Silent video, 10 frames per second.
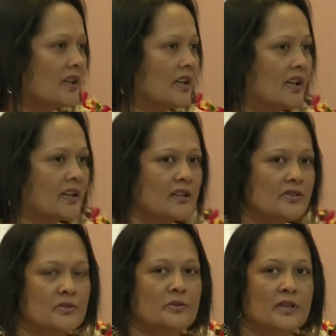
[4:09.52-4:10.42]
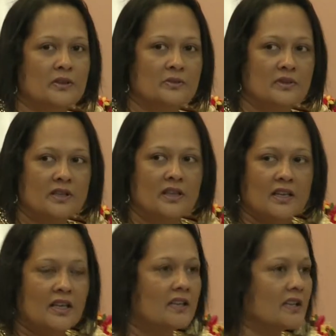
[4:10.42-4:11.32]
And I can assure you,
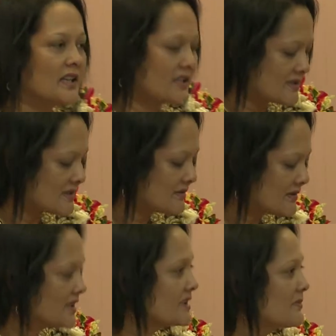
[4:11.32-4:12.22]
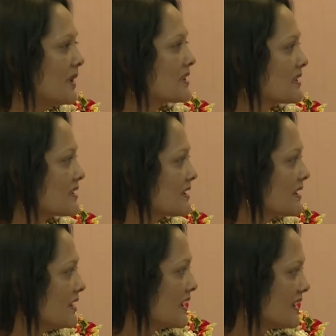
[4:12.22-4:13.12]
in the next year's budget,
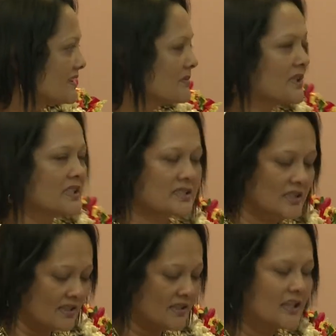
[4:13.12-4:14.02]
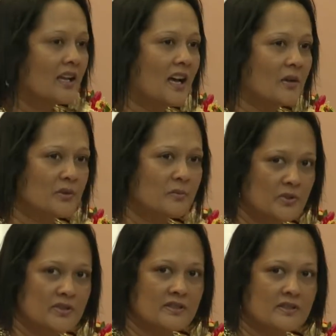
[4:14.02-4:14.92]
as the minister, I will
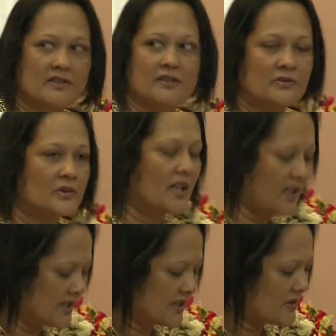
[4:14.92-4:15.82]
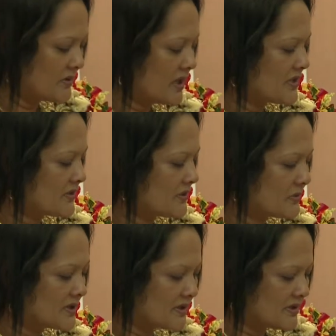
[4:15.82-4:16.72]
push for a higher allocation
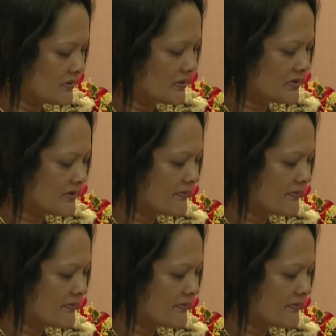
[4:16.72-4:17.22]
towards this cause.